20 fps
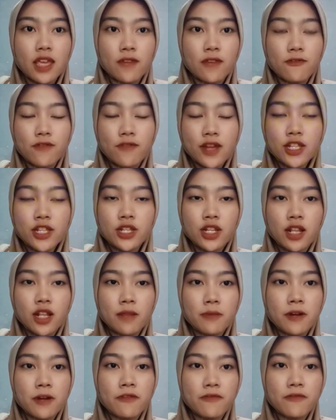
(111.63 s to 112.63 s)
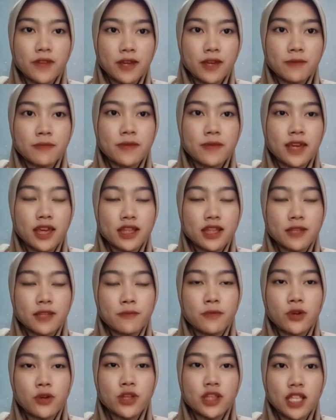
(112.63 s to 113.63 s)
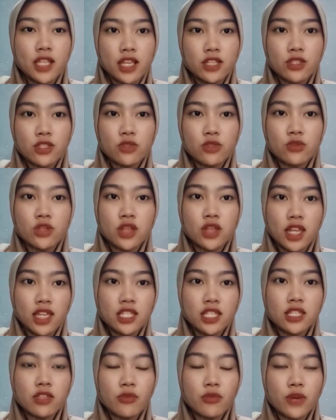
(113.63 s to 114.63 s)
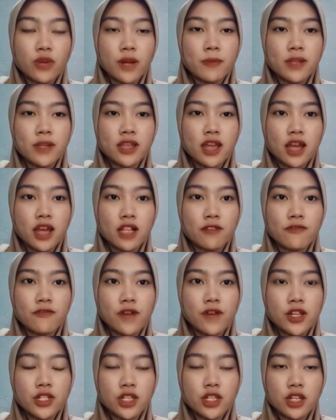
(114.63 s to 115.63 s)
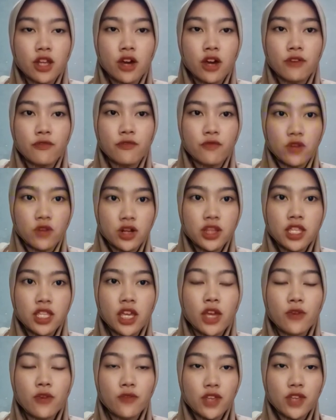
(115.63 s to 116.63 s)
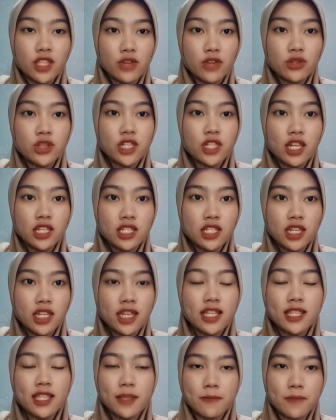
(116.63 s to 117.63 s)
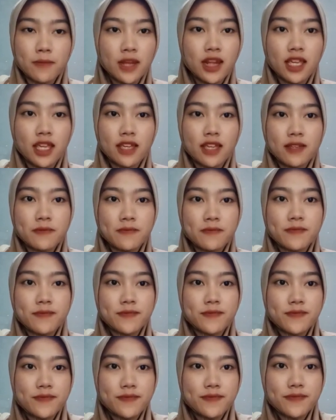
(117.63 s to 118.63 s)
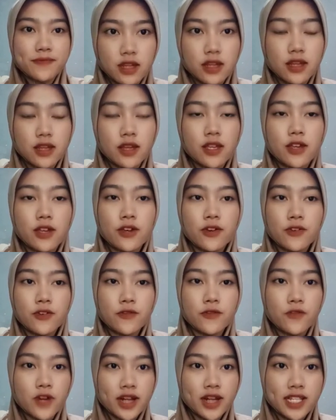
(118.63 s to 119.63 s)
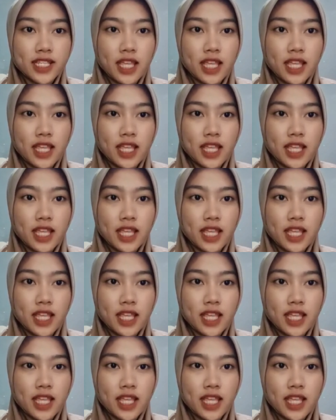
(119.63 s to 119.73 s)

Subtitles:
Inflectional morpheme is a process to change grammatical function of word without changing the meaning. For